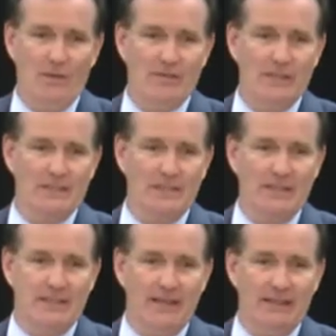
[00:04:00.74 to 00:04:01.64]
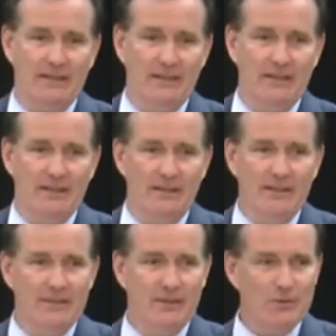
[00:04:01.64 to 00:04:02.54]
and things like that,
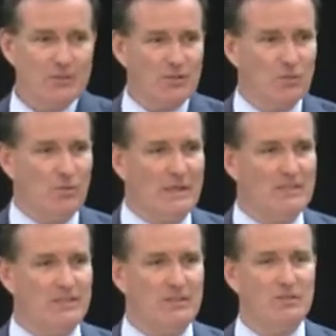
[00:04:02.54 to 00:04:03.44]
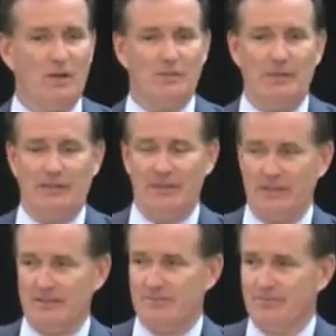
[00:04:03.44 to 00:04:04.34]
there were certain ways that you talked about
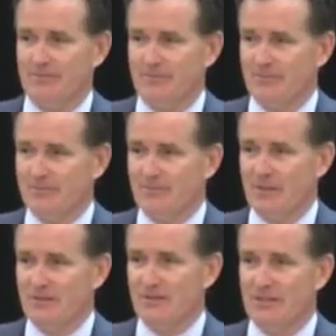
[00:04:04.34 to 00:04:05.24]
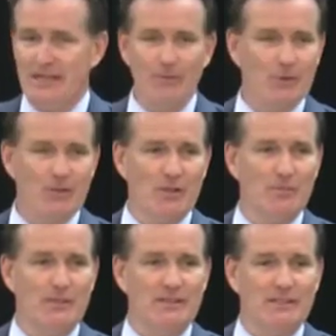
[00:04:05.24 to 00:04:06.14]
things. Today, we're in a
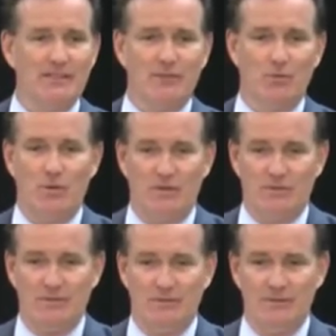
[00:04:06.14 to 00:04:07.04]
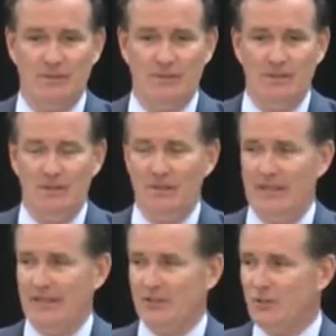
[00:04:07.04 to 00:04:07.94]
completely different world.
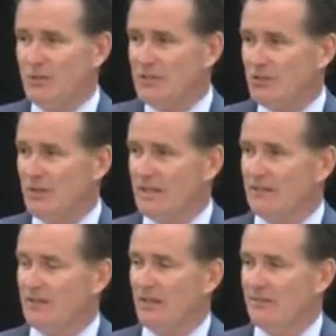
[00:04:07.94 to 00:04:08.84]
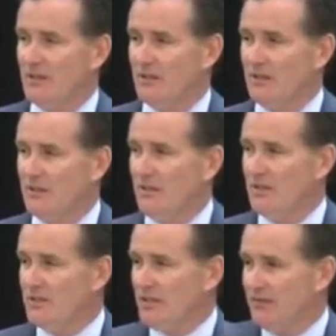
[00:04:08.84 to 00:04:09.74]
And to his credit, the governor,
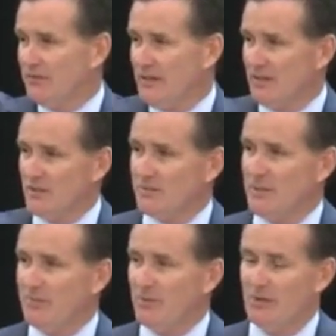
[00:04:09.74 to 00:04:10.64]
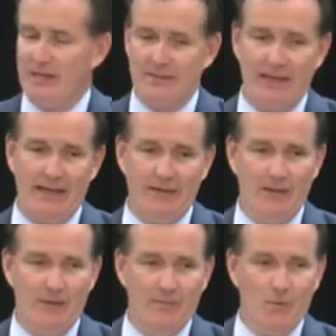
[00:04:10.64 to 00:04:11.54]
Jeff Reynolds, people like that,
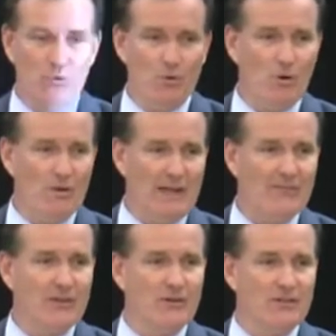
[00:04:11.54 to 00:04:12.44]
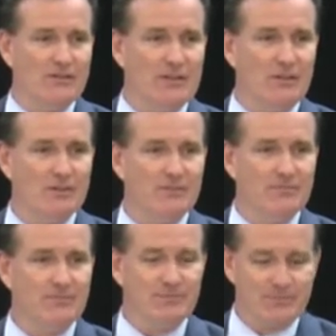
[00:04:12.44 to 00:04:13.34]
who are all out there in the field,
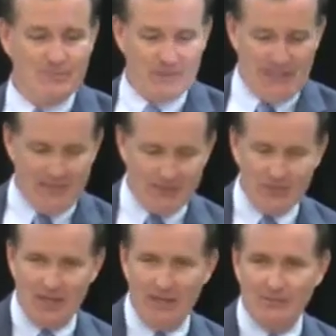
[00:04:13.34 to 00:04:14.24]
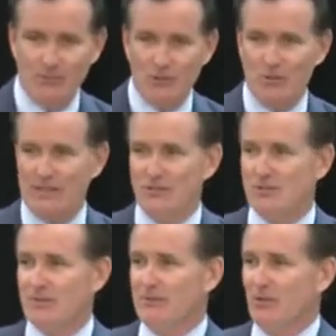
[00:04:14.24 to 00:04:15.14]
every time we try and do
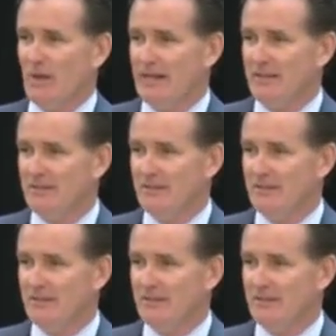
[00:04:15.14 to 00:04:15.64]
something right,